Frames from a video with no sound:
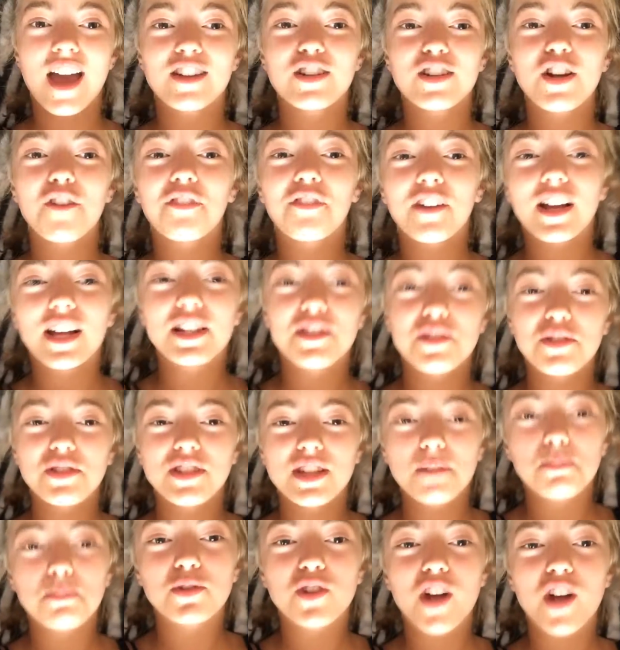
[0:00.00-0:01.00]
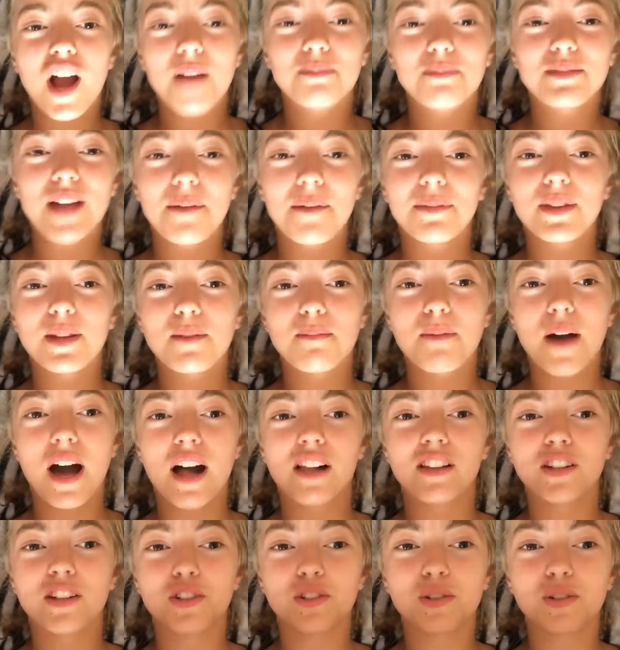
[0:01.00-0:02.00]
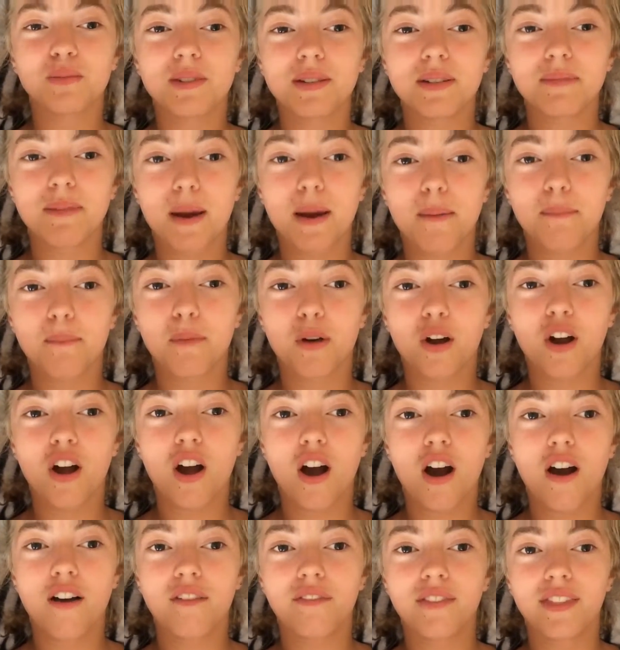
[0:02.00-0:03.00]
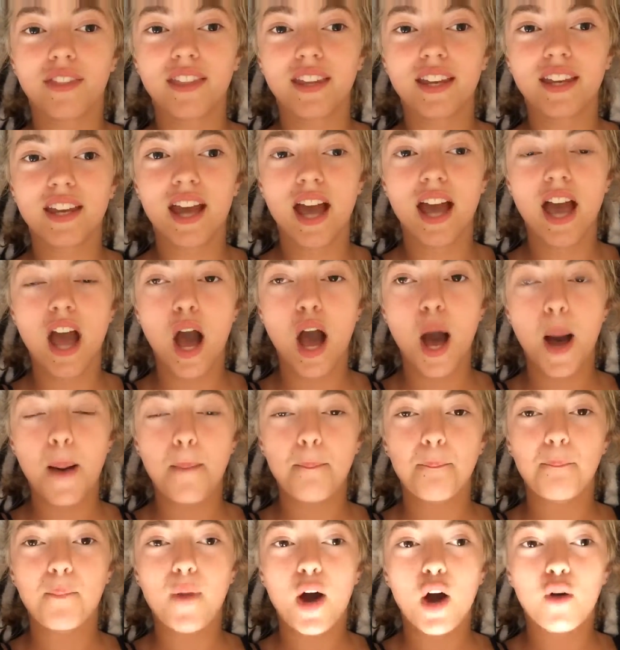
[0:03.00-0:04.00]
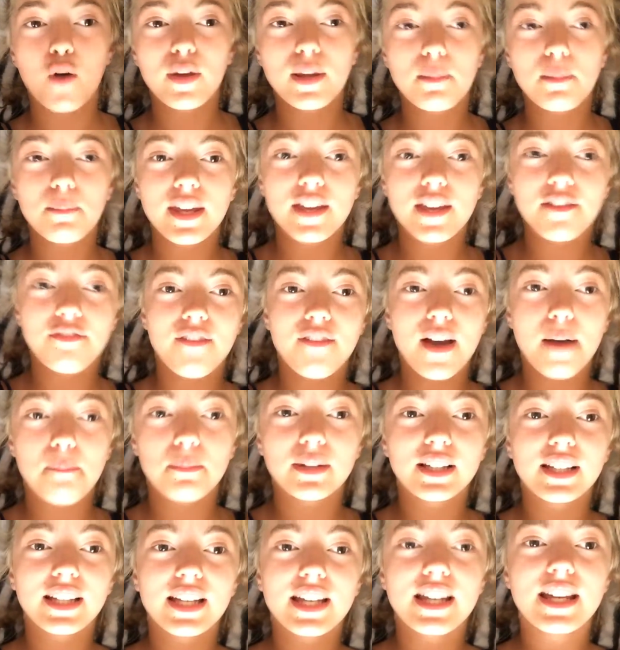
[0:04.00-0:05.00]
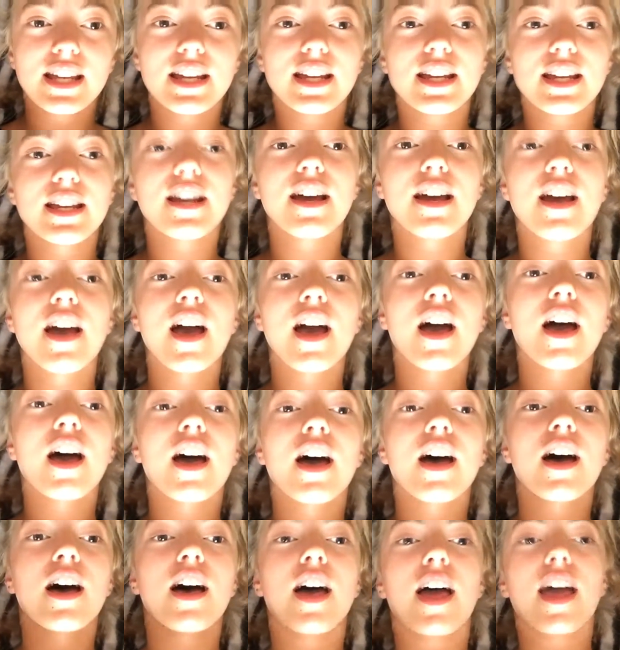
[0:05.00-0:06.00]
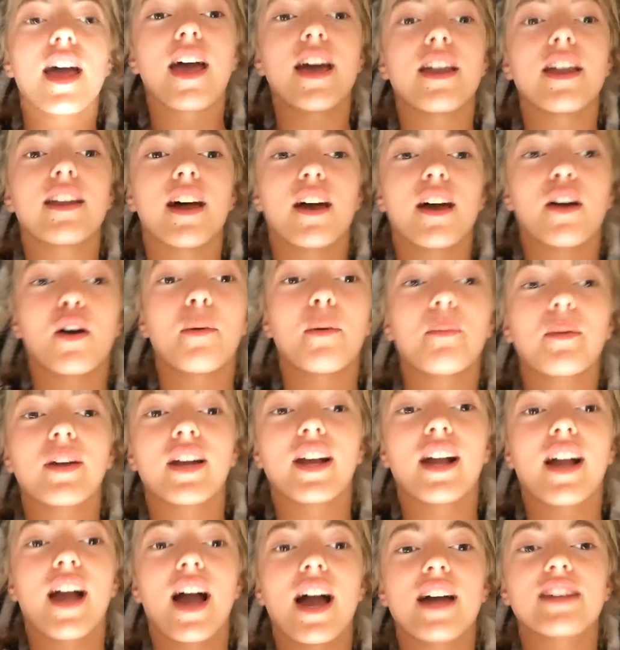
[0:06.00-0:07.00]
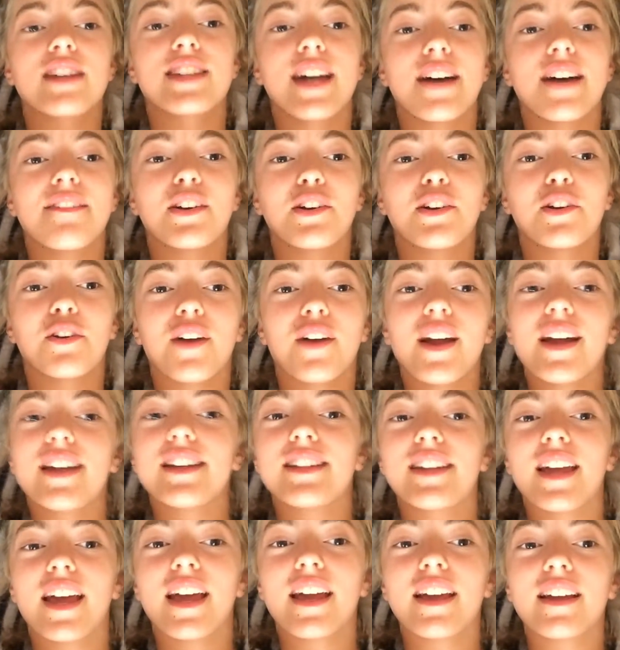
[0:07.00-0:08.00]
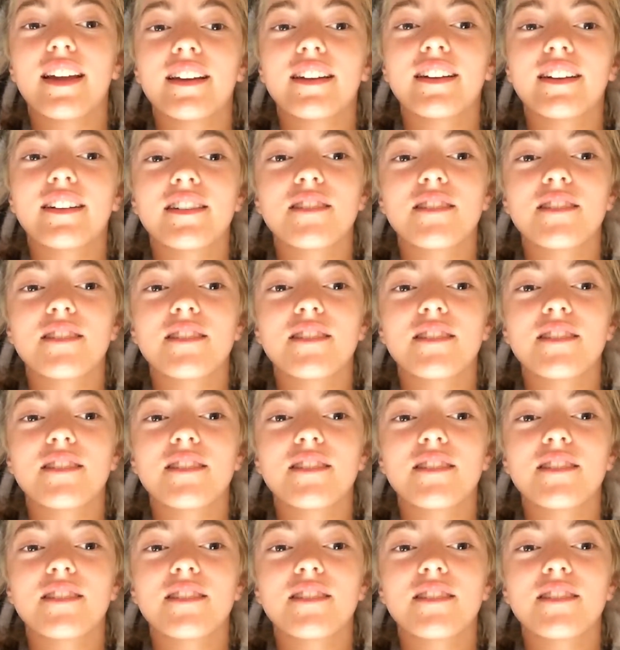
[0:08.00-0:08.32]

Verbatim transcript: Don't forget to subscribe, tap the bell to be member of the Mowey Me family. And I hope you guys have a great day.